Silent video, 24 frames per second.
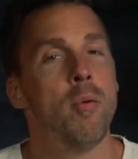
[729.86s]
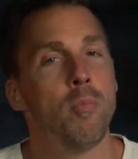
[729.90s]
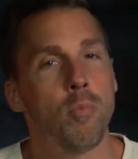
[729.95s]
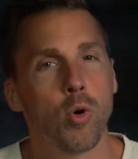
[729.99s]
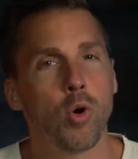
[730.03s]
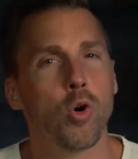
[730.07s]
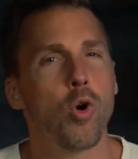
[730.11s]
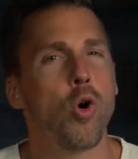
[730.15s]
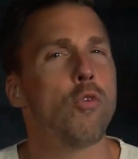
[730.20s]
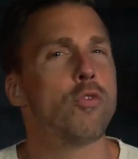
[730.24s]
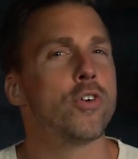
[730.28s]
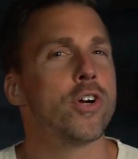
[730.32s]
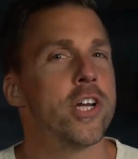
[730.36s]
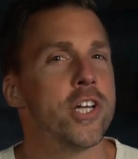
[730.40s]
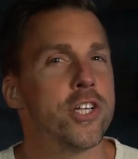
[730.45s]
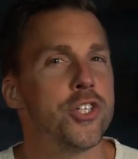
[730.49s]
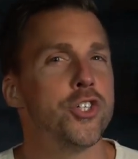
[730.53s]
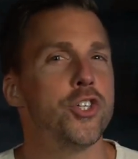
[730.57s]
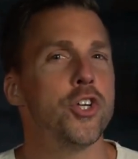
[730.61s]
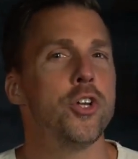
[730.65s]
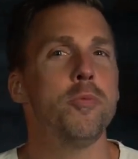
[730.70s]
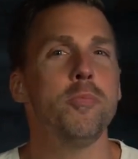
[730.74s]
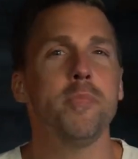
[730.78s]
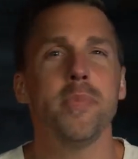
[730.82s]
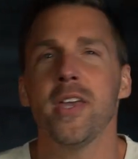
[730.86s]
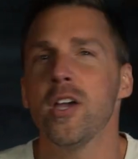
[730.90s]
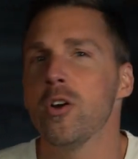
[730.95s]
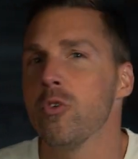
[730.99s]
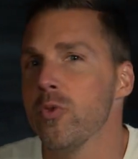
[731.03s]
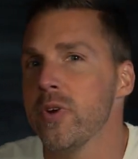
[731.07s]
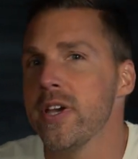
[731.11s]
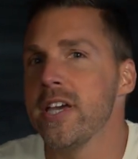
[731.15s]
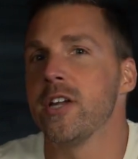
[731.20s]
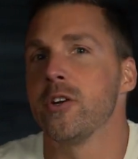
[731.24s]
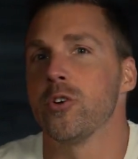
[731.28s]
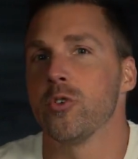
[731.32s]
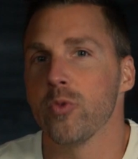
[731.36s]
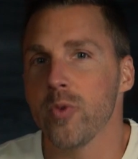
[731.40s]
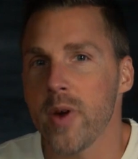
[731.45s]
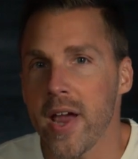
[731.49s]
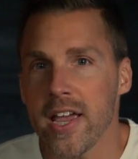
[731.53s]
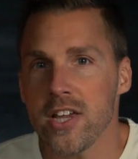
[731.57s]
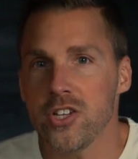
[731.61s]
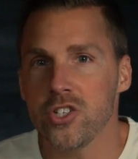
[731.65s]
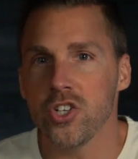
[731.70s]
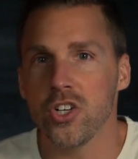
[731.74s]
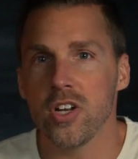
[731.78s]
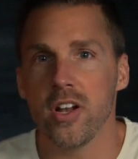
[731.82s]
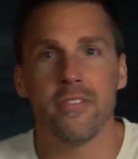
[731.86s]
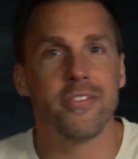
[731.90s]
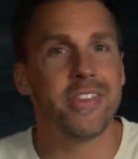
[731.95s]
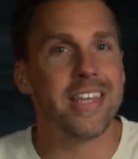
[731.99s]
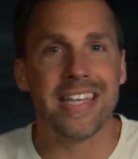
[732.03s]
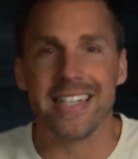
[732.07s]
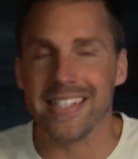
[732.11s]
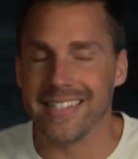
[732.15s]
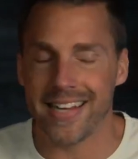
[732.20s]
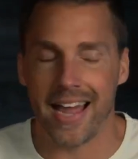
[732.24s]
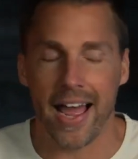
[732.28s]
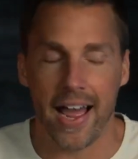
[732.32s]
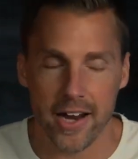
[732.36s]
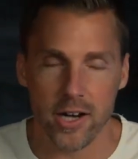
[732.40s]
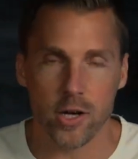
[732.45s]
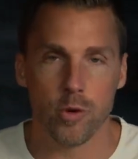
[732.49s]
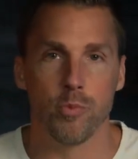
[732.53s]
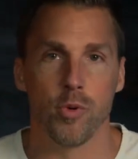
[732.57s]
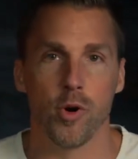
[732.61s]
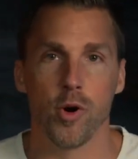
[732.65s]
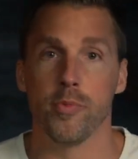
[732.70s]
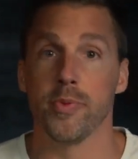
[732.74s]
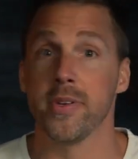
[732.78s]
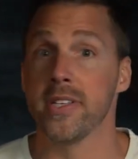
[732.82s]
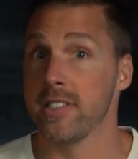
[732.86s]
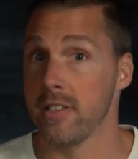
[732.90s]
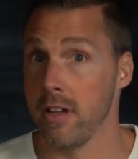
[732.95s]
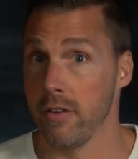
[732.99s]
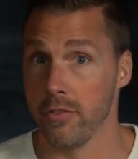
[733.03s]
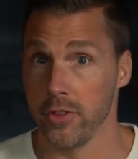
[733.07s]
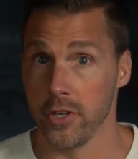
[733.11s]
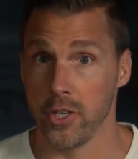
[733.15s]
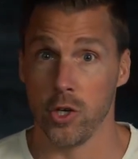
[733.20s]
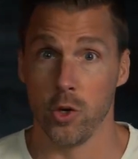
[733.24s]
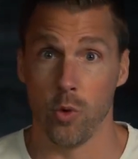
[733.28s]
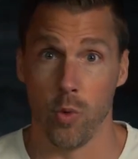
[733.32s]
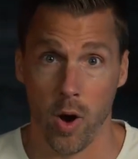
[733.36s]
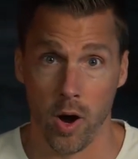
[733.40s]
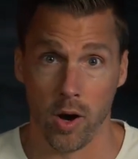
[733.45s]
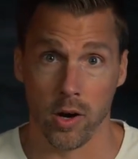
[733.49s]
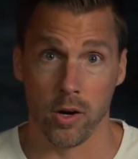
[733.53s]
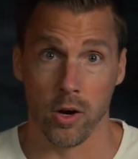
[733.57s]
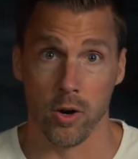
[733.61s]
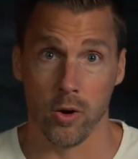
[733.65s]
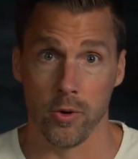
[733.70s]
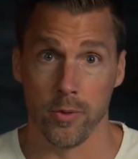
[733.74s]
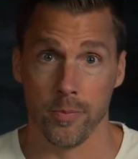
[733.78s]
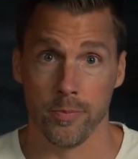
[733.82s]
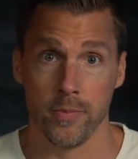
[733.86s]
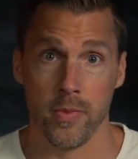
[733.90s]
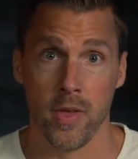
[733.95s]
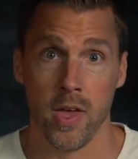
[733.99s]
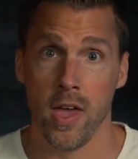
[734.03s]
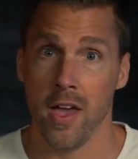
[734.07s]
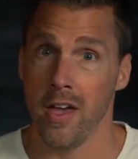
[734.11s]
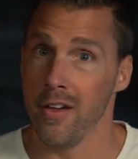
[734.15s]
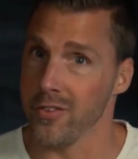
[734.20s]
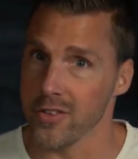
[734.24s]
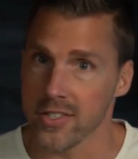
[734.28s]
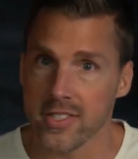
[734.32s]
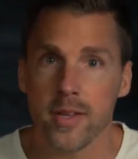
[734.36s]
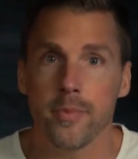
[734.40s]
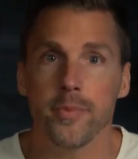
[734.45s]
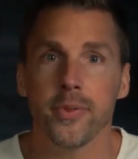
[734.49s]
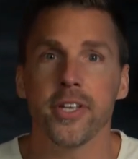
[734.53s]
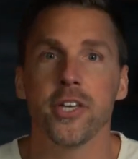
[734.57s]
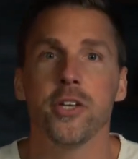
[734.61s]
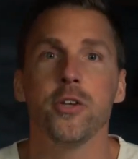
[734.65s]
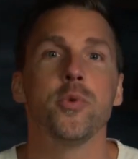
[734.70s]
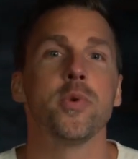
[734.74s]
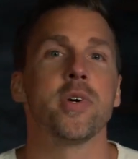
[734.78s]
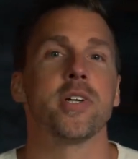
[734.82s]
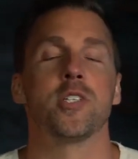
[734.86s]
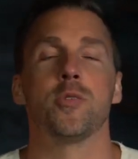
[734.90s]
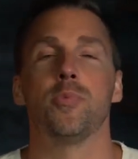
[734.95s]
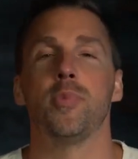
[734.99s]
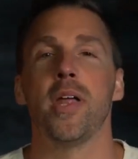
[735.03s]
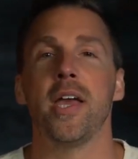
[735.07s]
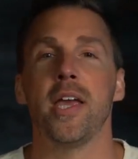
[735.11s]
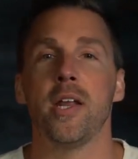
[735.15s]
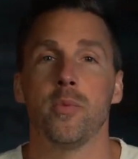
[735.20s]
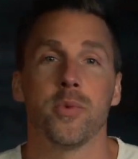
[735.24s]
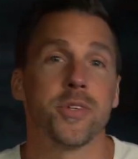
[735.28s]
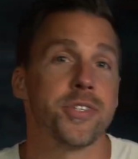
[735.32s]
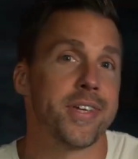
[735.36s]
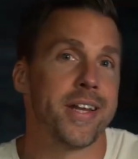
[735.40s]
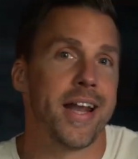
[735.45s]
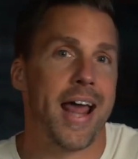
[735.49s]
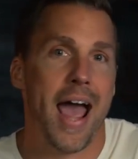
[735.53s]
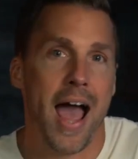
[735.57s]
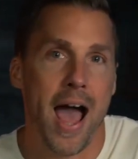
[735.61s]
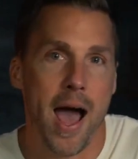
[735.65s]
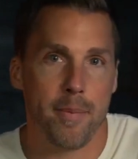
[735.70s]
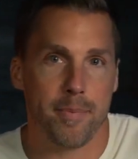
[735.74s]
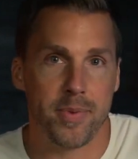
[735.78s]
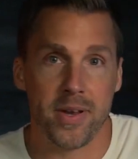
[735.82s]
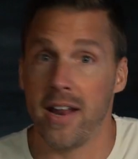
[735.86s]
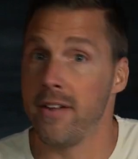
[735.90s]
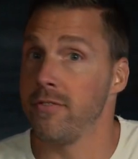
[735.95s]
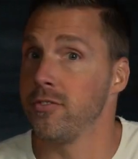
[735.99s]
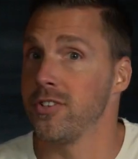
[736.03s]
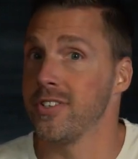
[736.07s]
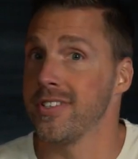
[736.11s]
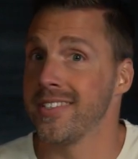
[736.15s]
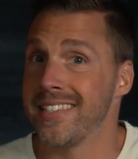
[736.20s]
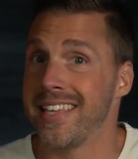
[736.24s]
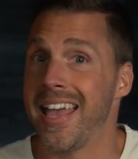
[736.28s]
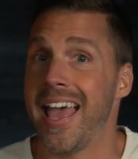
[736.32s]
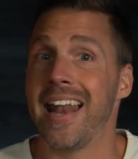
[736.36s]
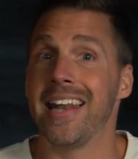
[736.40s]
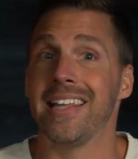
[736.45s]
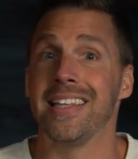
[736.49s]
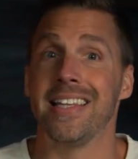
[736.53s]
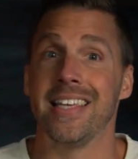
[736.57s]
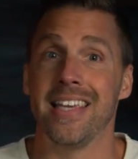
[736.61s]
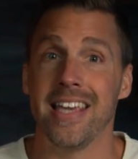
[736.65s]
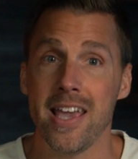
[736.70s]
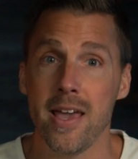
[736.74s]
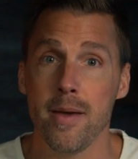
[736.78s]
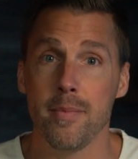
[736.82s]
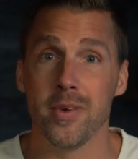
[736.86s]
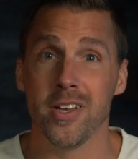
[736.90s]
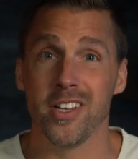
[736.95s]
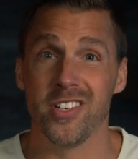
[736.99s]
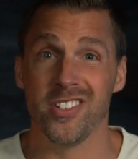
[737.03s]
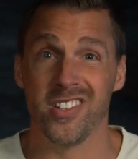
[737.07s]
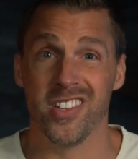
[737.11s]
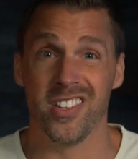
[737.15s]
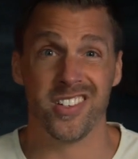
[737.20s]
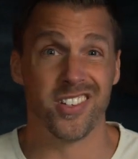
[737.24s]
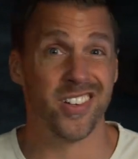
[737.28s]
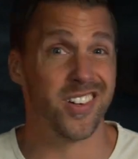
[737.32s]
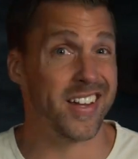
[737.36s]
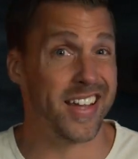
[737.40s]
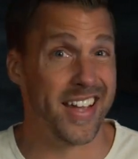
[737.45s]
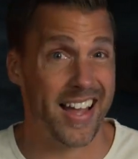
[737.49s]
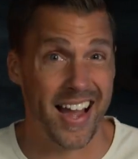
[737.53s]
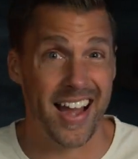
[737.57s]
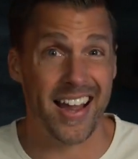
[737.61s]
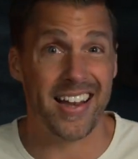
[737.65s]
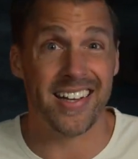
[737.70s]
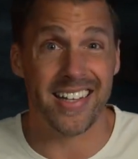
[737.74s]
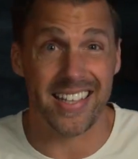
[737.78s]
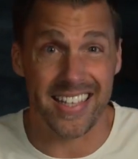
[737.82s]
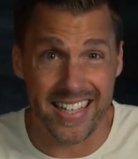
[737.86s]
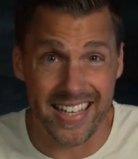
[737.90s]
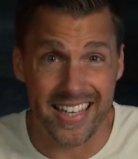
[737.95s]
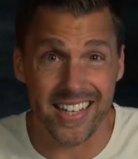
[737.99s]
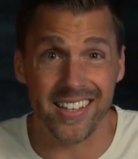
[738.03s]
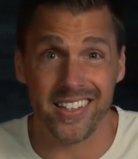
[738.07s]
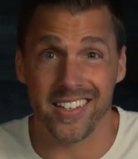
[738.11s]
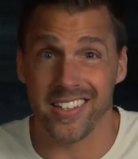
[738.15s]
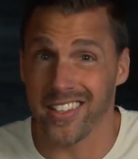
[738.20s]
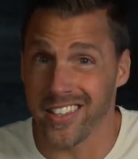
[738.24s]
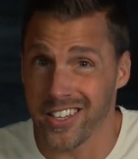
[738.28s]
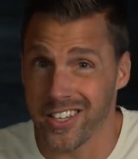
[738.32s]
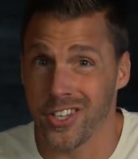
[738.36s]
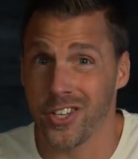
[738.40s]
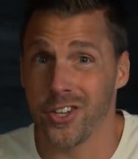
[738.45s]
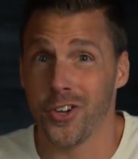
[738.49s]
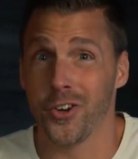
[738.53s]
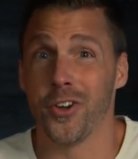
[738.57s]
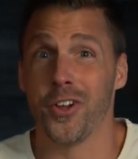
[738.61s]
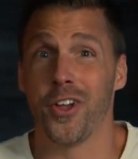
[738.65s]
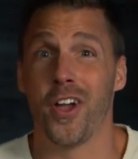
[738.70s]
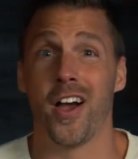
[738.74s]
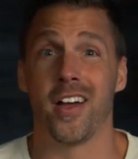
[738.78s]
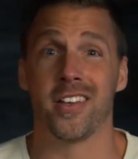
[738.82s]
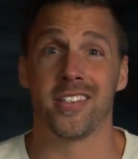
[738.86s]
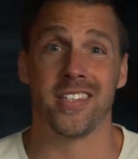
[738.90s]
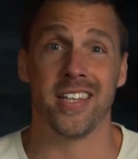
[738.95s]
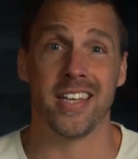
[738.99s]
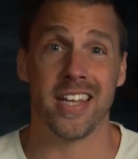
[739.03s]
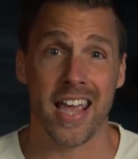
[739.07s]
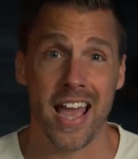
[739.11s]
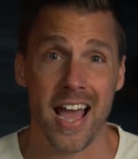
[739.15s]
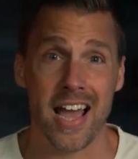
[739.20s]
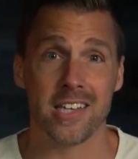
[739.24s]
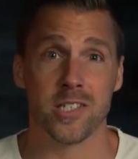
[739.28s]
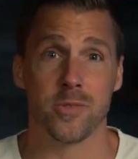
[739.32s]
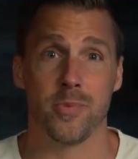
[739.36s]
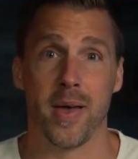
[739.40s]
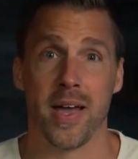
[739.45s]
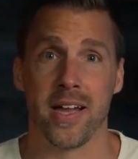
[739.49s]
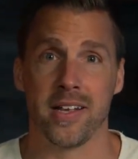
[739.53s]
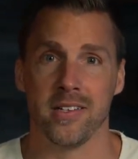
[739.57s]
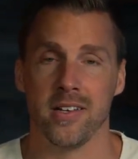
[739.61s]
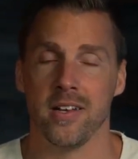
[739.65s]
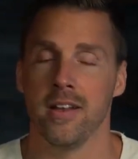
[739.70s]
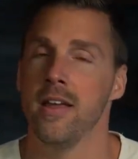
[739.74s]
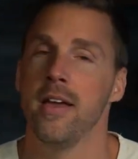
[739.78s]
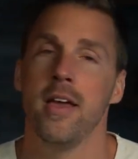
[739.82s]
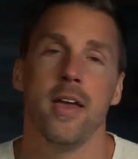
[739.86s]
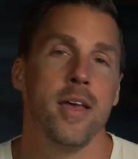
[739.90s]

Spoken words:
Moreover, it shouldn't be a reiteration of the entire purpose of the QR code. If you're simply going to explain what's going to happen after scanning the image, then you're kind of killing the curiosity aspect, and